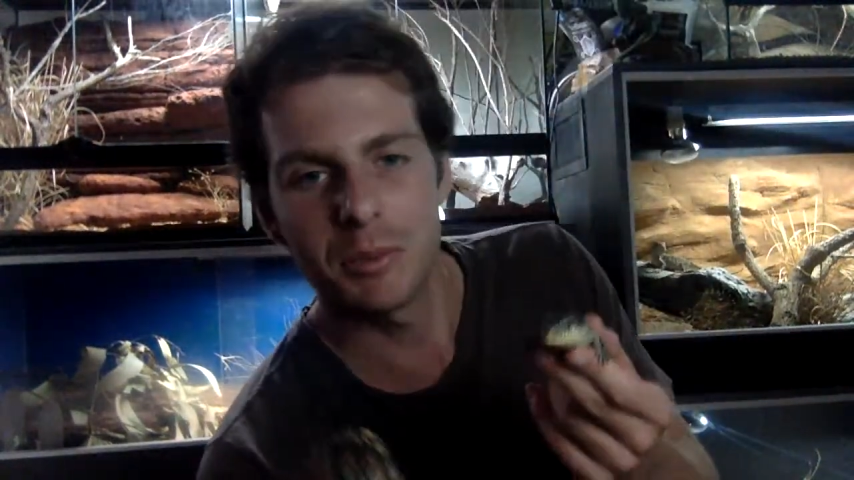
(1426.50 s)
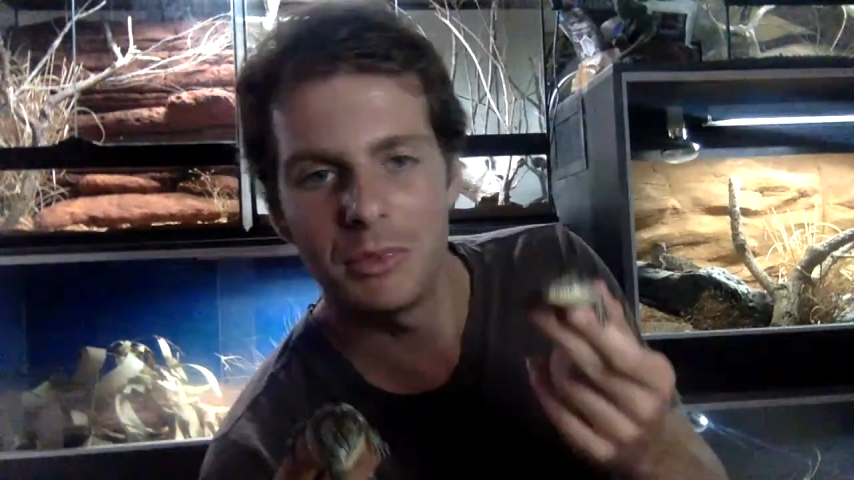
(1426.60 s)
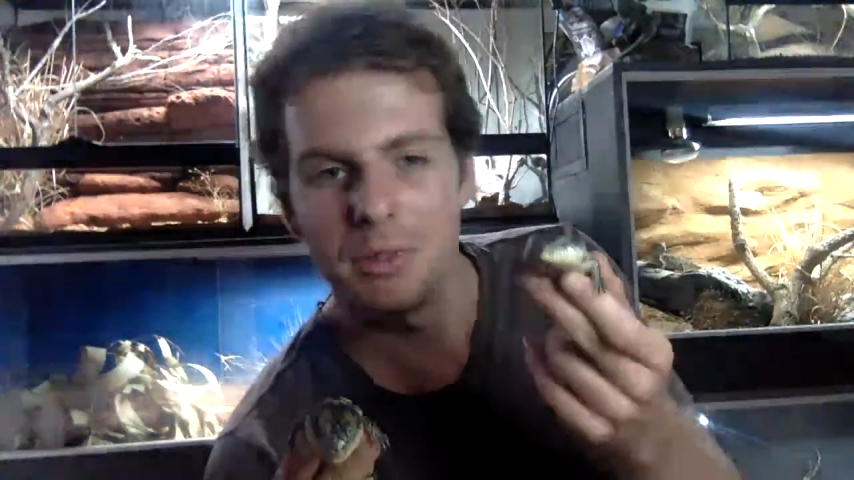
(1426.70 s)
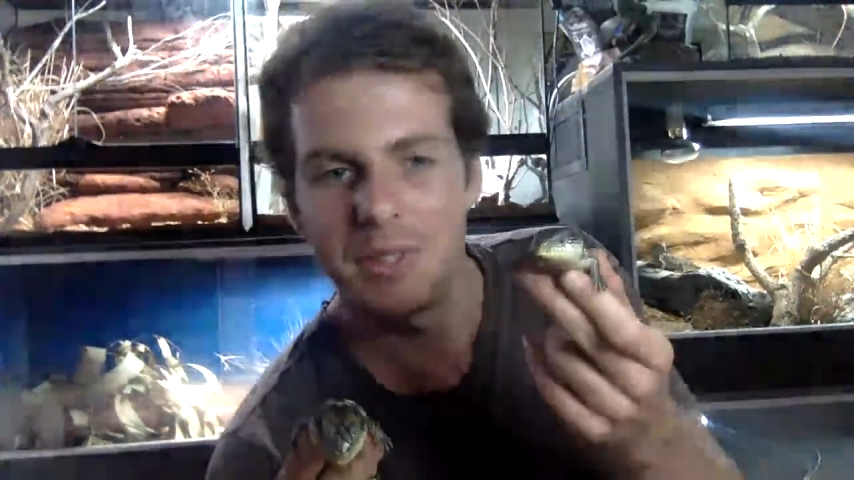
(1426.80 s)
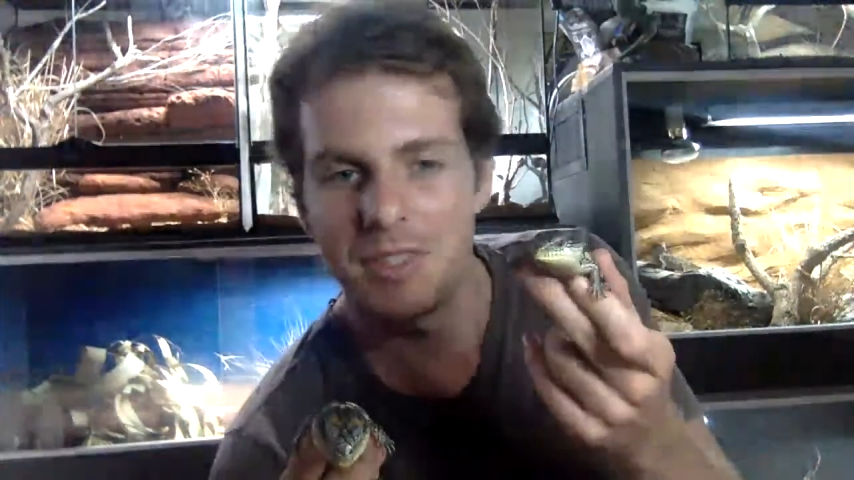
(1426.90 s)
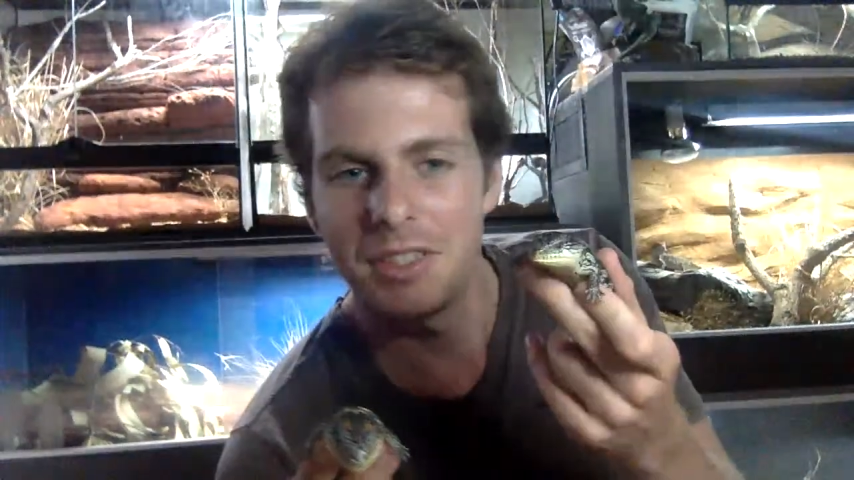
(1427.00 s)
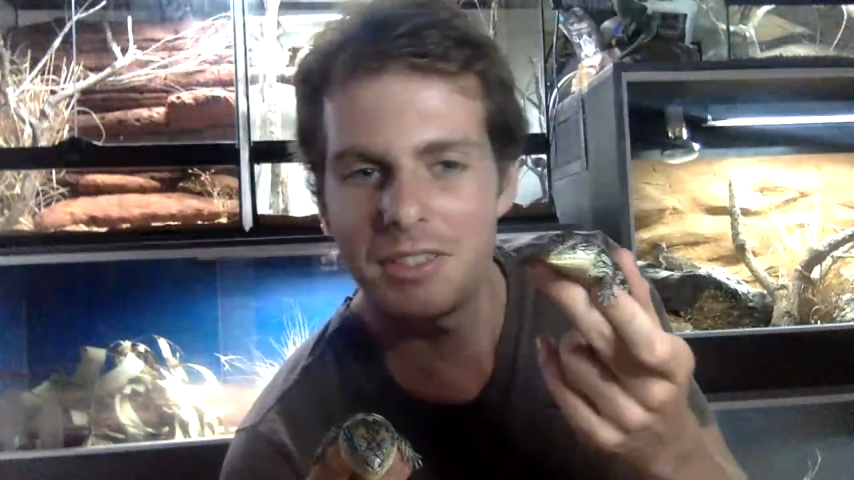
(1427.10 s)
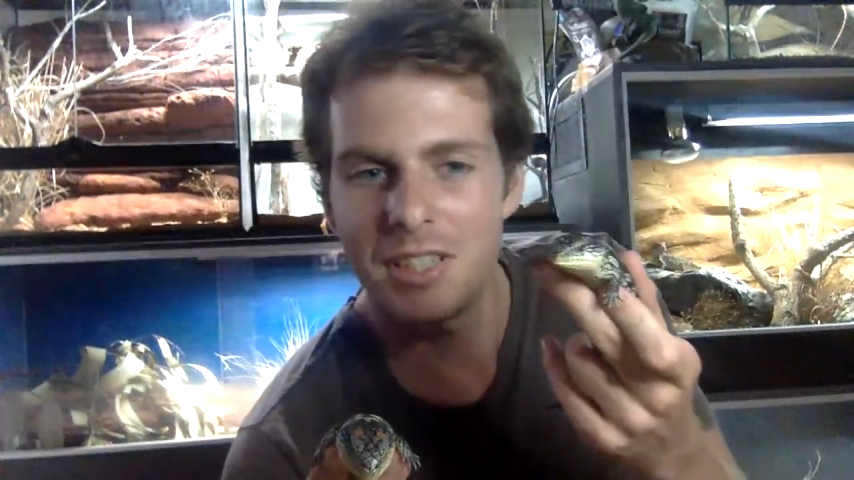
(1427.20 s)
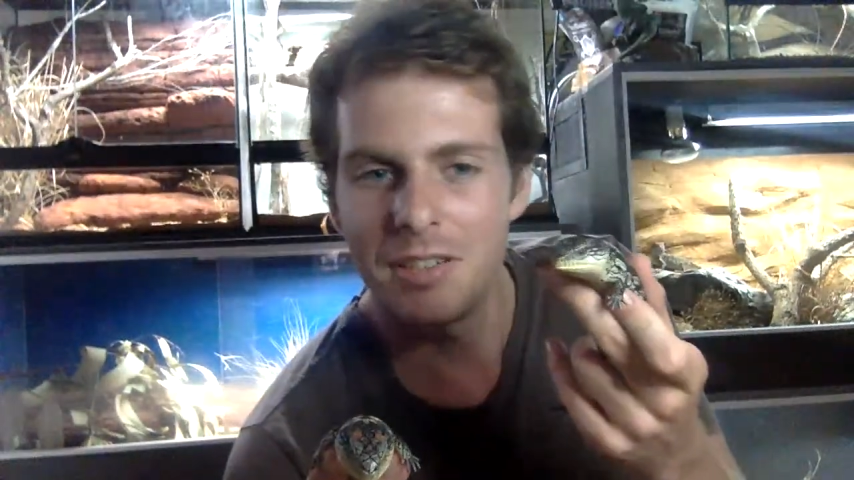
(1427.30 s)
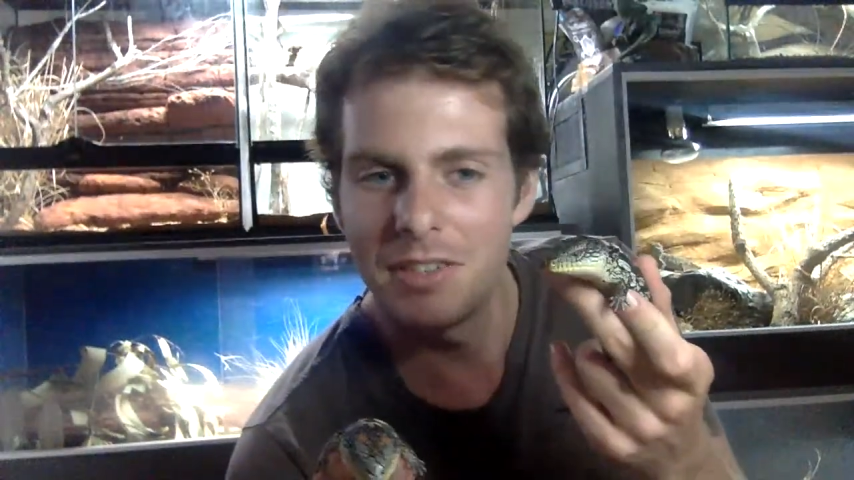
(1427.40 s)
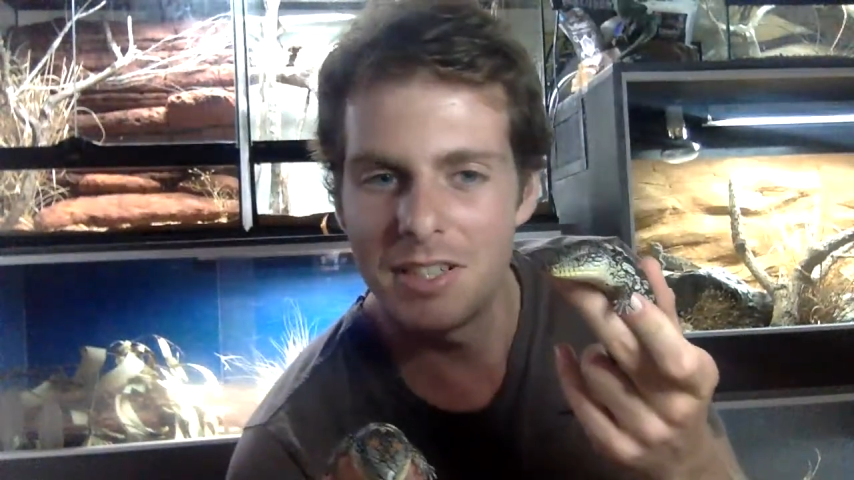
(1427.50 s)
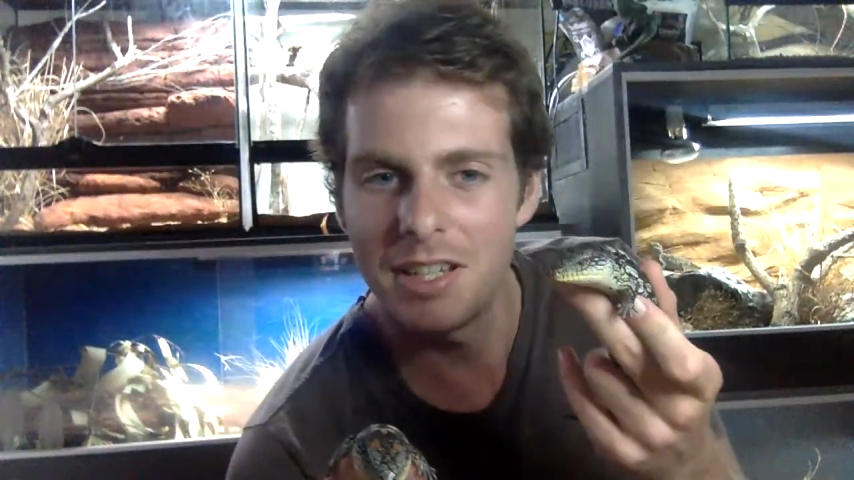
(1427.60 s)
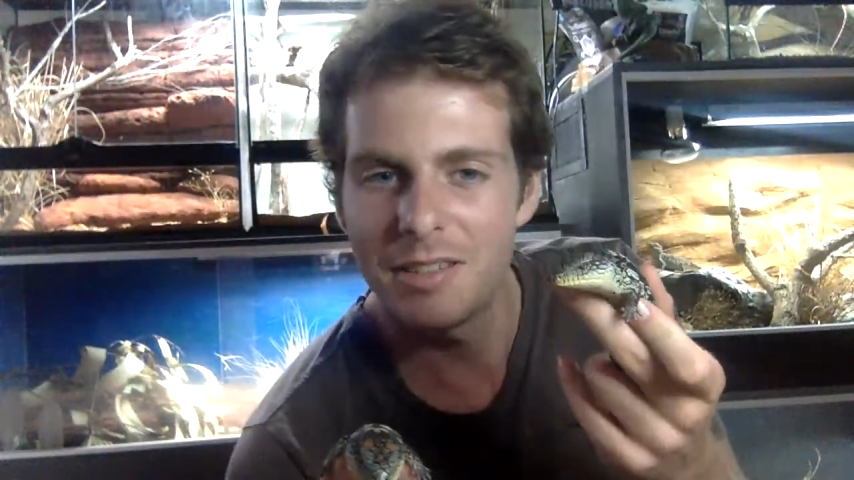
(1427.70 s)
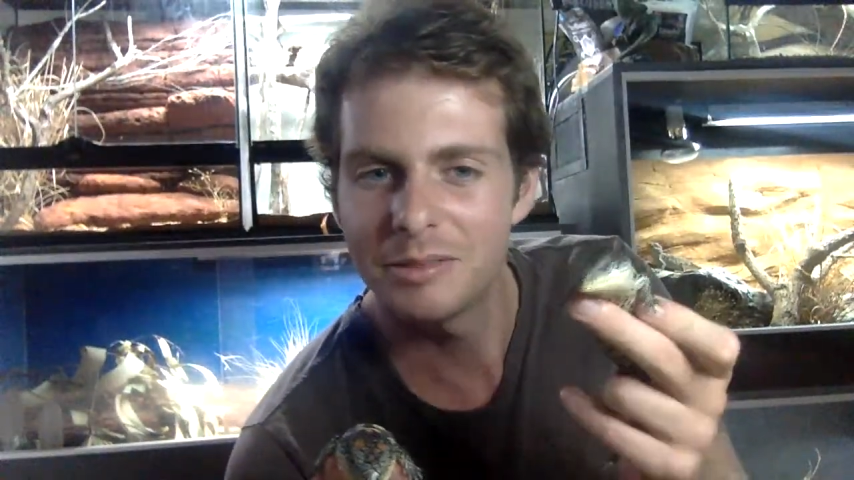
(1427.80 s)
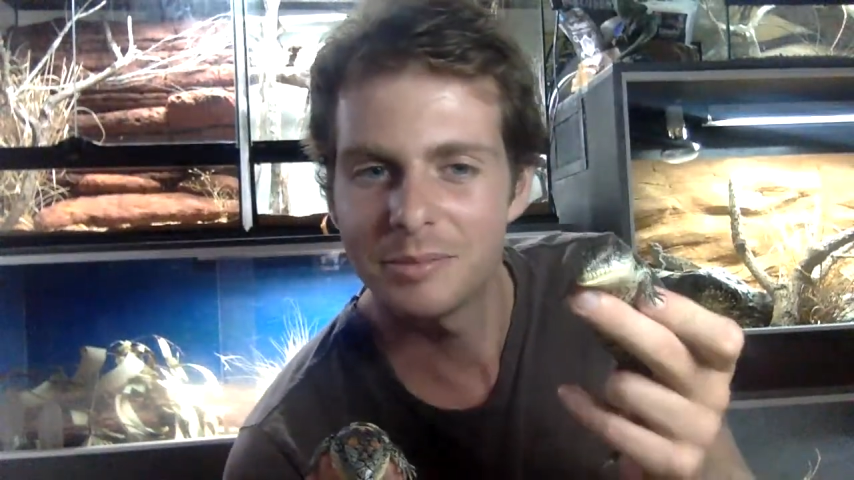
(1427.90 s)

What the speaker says: the blueies, see if he's out.